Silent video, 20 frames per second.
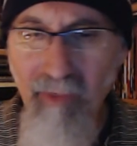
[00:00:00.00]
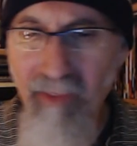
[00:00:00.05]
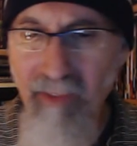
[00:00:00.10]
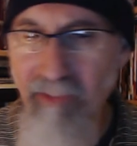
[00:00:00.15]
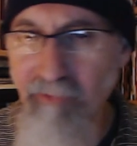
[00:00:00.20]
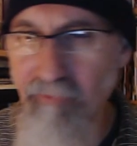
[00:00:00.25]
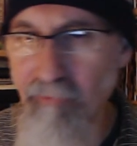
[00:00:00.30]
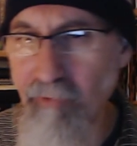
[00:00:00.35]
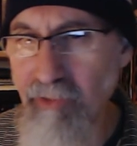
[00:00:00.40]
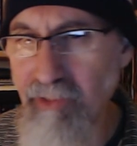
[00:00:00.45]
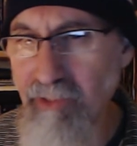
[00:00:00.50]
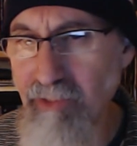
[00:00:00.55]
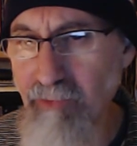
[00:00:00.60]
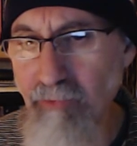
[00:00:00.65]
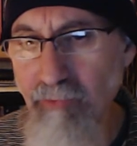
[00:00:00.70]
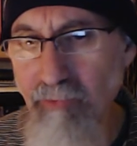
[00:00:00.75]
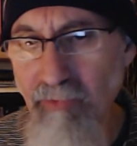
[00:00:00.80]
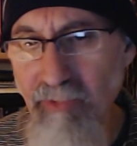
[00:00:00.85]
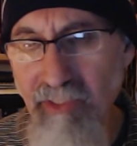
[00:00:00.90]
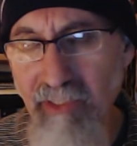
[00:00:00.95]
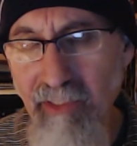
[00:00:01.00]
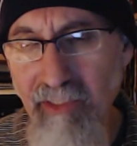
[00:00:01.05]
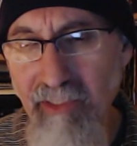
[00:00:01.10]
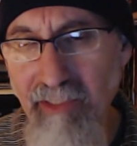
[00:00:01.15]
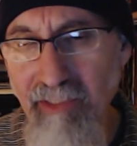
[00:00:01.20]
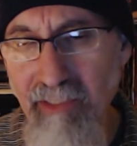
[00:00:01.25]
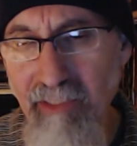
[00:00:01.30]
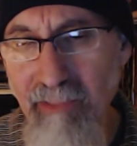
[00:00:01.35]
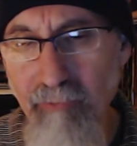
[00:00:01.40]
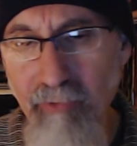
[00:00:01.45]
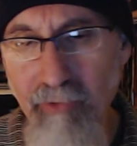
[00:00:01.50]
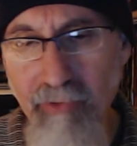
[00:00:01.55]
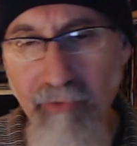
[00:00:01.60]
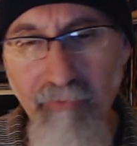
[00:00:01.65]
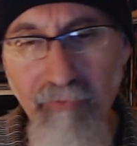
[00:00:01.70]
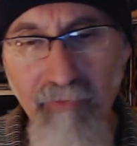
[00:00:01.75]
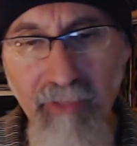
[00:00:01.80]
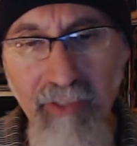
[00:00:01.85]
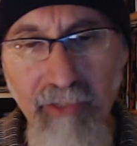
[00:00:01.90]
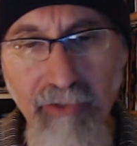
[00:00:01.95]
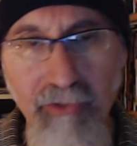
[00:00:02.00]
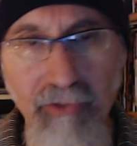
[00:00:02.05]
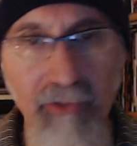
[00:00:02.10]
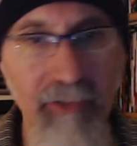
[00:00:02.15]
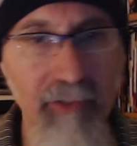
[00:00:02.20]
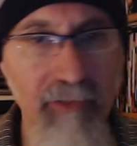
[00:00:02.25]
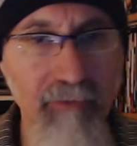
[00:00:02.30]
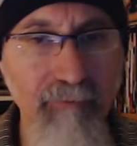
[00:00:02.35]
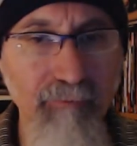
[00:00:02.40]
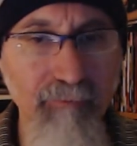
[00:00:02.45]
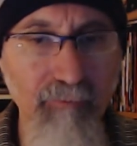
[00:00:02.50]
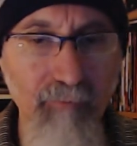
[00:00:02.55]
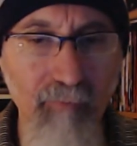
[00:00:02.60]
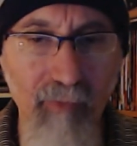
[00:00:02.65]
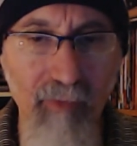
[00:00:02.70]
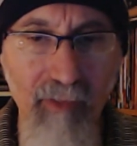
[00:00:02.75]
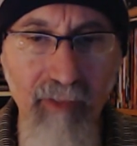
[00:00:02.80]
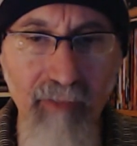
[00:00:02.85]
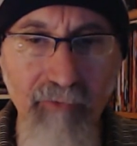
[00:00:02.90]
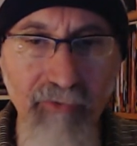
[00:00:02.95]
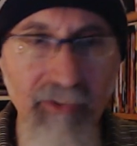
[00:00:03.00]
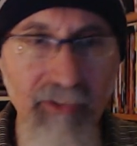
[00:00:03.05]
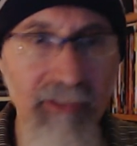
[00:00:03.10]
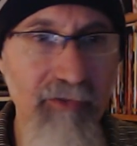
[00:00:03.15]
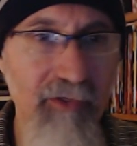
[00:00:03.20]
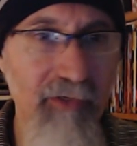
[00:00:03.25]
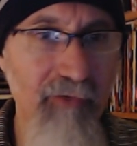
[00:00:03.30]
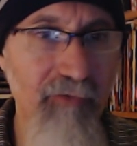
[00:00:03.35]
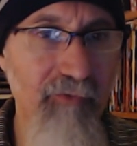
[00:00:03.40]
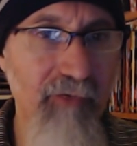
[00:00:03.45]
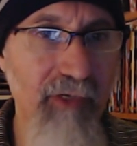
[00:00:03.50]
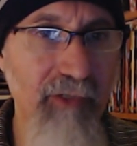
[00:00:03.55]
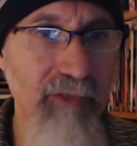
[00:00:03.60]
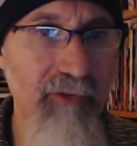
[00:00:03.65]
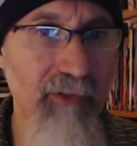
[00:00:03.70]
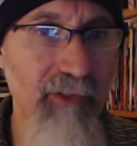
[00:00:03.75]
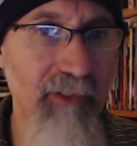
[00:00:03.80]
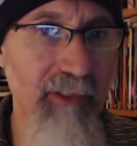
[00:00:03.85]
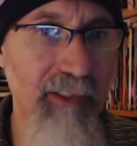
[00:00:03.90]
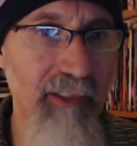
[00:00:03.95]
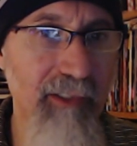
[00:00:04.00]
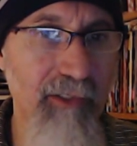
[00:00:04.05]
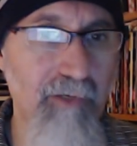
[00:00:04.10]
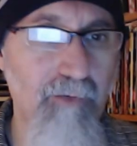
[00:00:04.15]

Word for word: As far as what was the link that I wanted to find you here? Let me see if I can find you the link.